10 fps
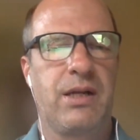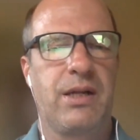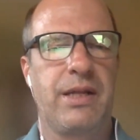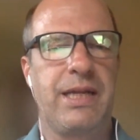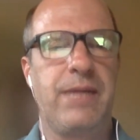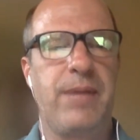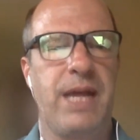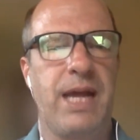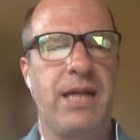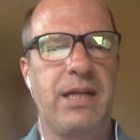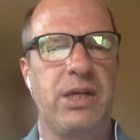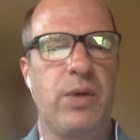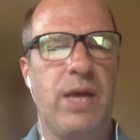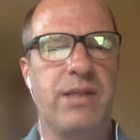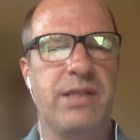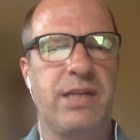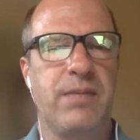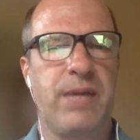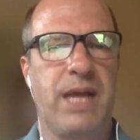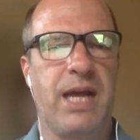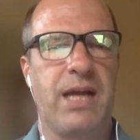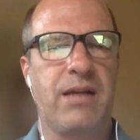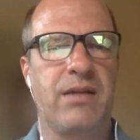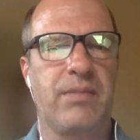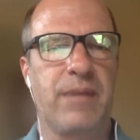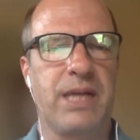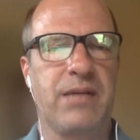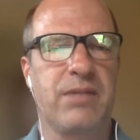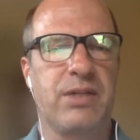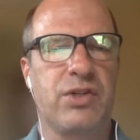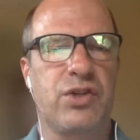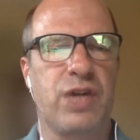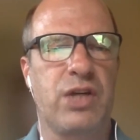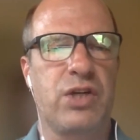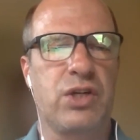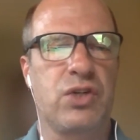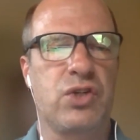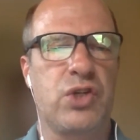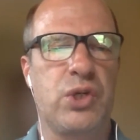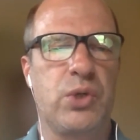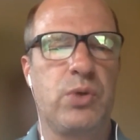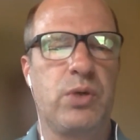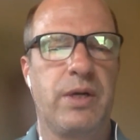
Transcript: the EPA, the US EPA, the Biden administration to